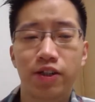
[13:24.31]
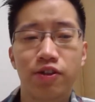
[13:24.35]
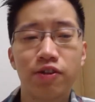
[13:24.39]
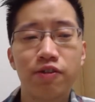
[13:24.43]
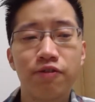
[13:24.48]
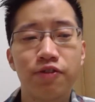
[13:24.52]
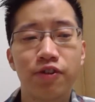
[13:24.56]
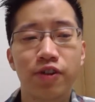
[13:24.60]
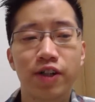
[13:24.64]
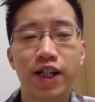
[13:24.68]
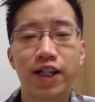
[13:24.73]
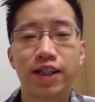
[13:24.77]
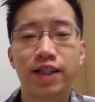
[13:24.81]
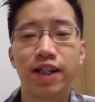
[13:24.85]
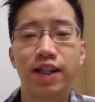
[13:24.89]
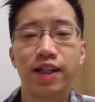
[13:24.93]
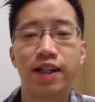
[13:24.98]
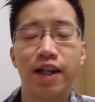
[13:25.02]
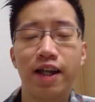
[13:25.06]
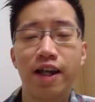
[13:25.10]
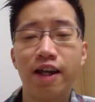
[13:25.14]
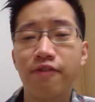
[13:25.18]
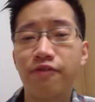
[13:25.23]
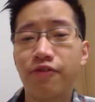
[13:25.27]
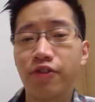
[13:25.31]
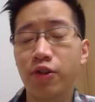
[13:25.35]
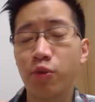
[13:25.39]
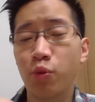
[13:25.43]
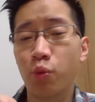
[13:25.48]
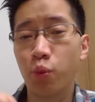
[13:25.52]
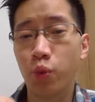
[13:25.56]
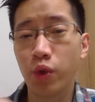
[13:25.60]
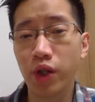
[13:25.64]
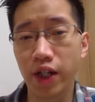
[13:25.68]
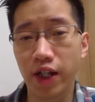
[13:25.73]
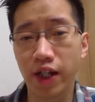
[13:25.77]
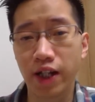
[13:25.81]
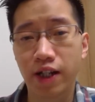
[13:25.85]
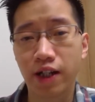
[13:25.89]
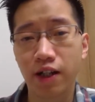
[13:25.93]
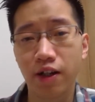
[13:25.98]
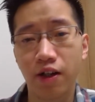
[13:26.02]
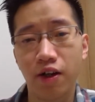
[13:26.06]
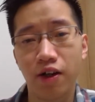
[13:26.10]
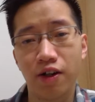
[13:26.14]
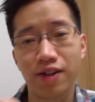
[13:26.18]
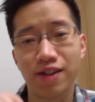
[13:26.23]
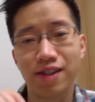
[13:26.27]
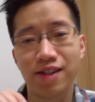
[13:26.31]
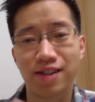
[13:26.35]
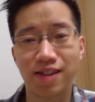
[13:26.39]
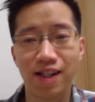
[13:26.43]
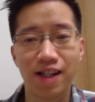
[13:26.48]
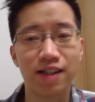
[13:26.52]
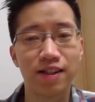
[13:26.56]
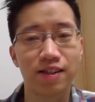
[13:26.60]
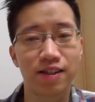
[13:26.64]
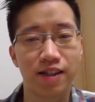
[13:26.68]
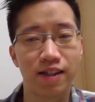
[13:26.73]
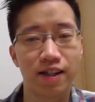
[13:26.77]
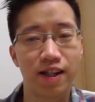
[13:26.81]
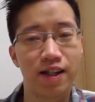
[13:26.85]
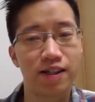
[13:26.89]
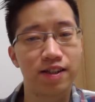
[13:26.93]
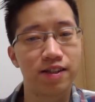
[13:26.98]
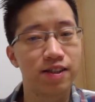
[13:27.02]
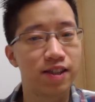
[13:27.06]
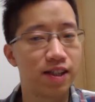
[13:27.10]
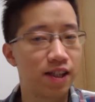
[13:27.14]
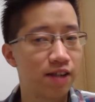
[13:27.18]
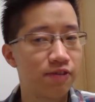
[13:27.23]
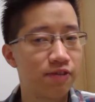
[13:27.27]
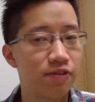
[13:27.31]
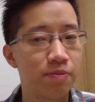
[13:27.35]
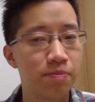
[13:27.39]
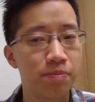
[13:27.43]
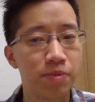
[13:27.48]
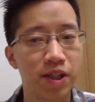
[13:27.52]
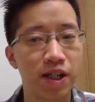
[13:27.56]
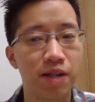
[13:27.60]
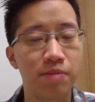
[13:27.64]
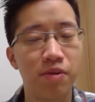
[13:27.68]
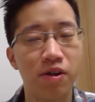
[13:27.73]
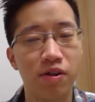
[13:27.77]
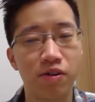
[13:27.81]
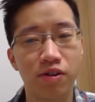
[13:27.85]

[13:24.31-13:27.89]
don't forget that every week on Saturday at 11 p.m.